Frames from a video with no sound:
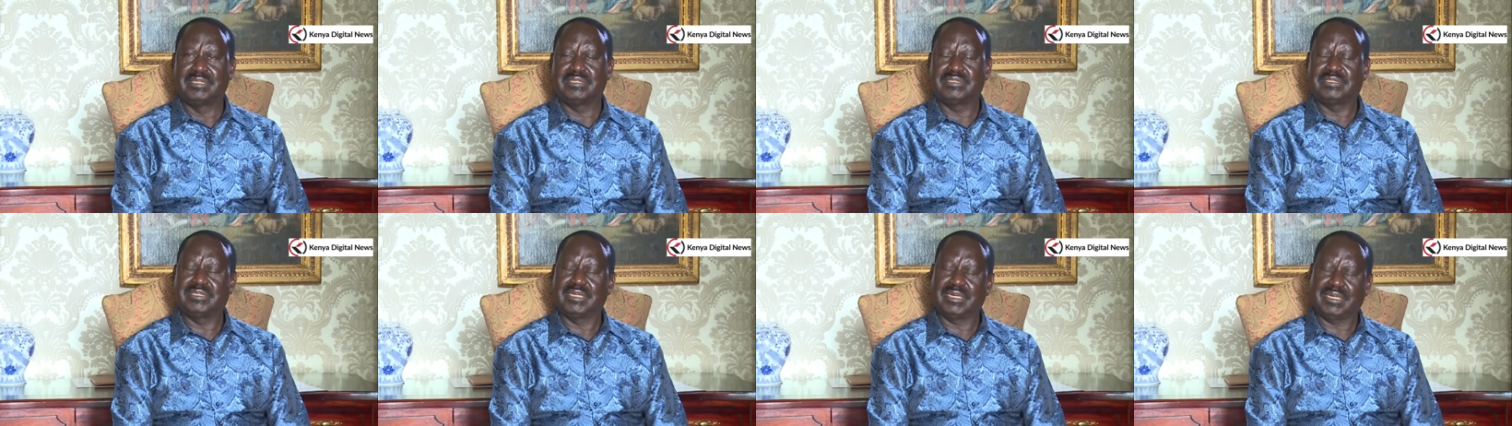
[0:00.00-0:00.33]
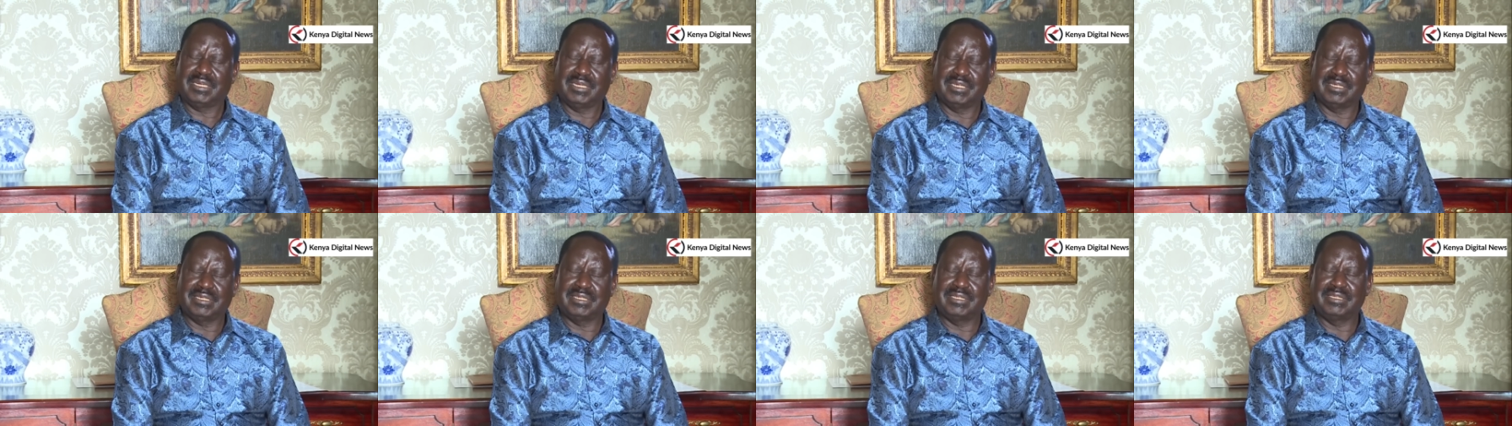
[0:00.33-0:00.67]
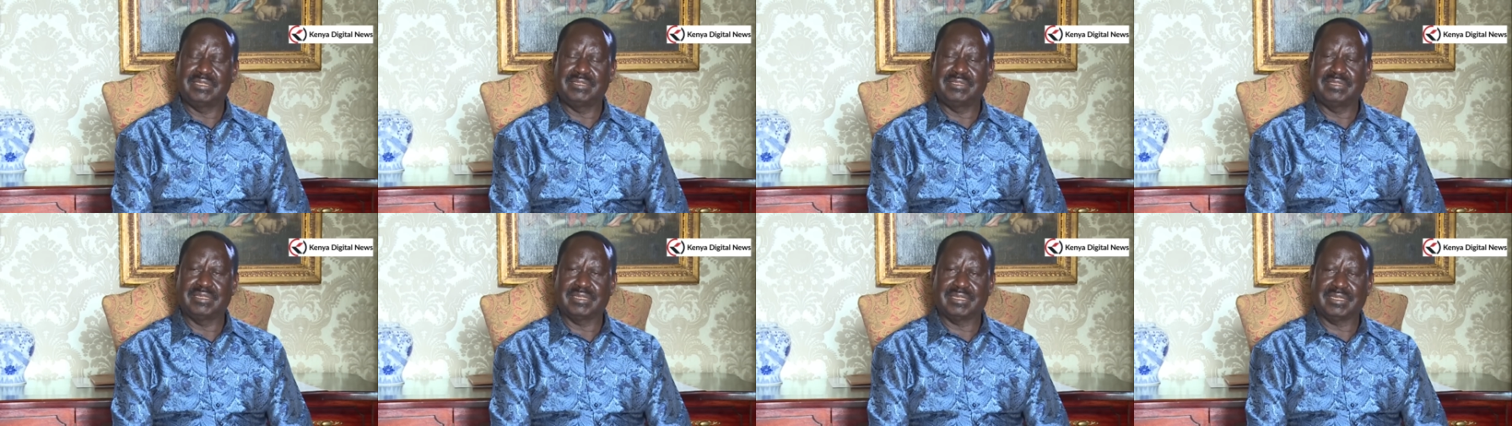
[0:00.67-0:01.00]

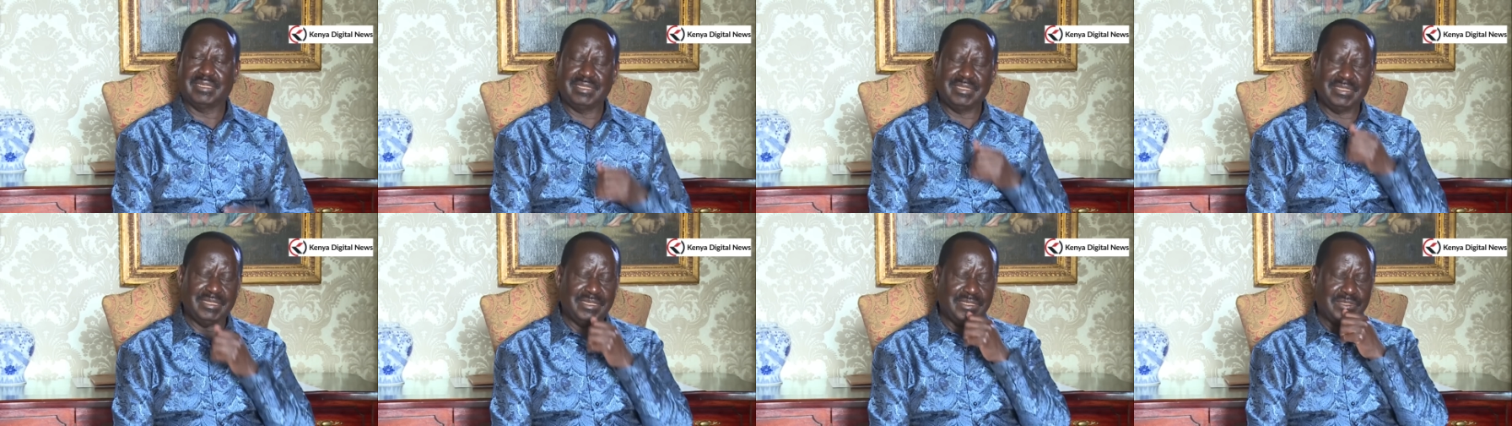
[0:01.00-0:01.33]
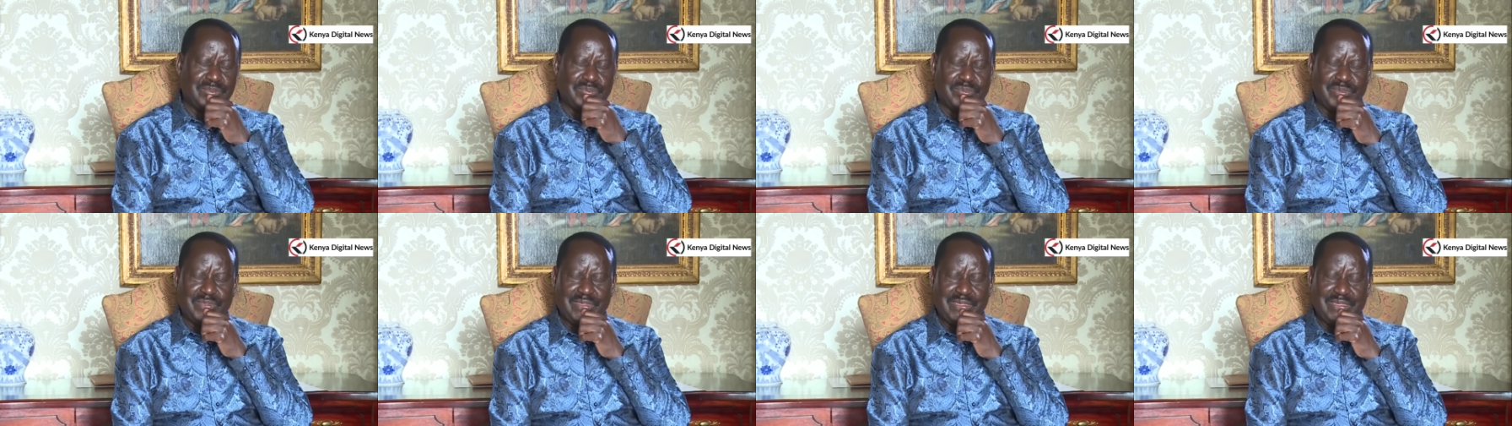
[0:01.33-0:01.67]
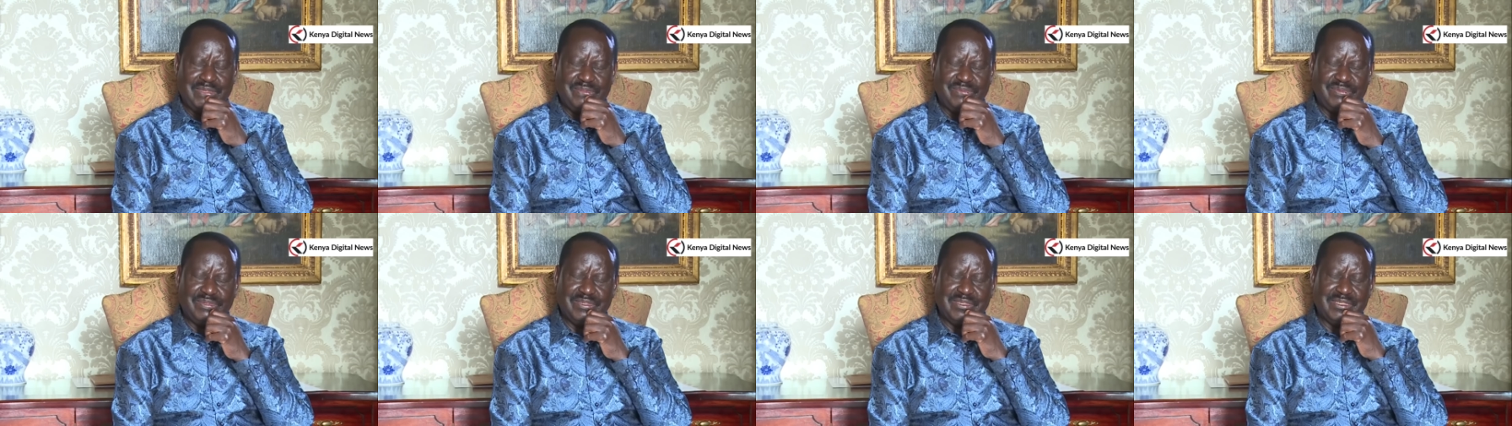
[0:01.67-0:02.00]
Secondly, the Kenyans who
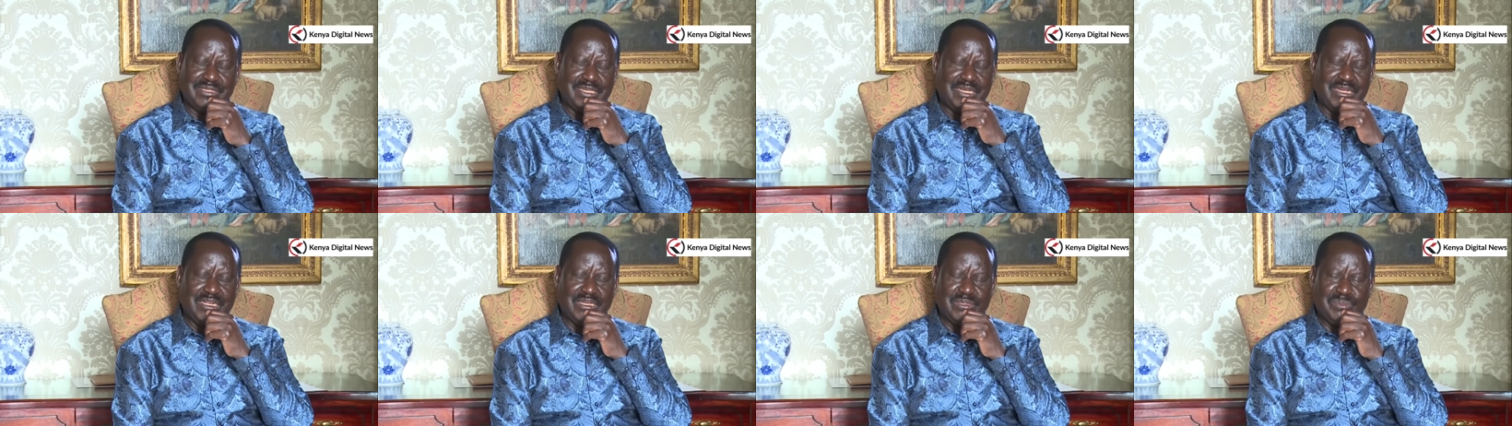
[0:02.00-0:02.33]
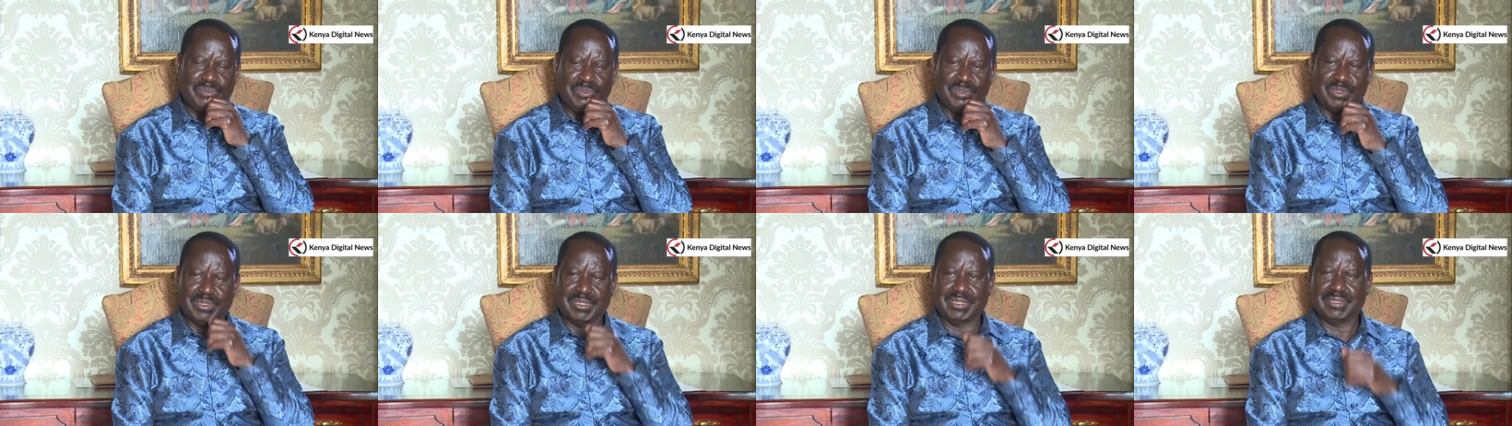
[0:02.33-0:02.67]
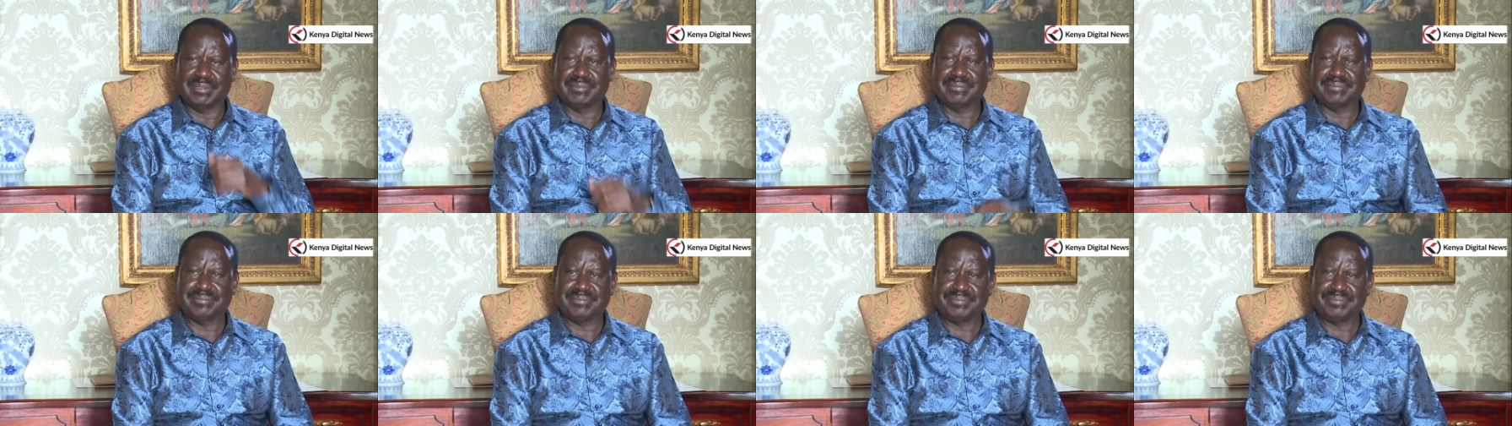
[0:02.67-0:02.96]
live in diaspora,